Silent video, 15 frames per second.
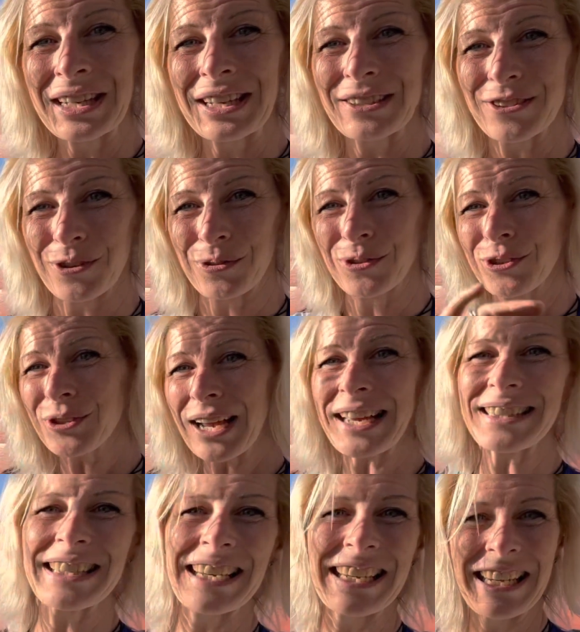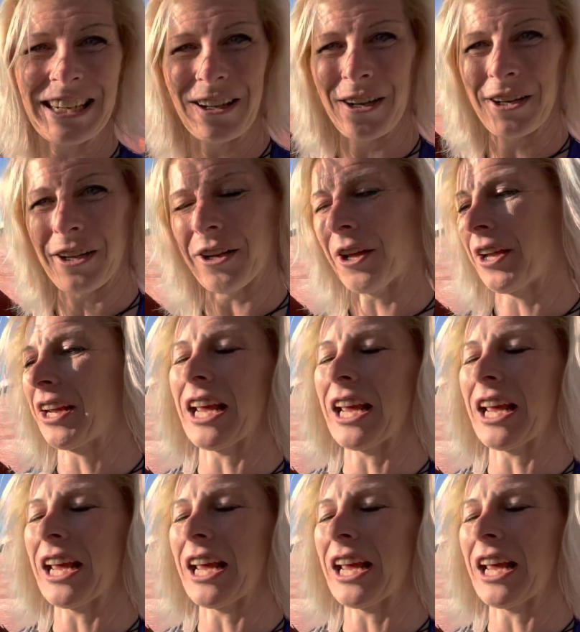So you guys can get on it.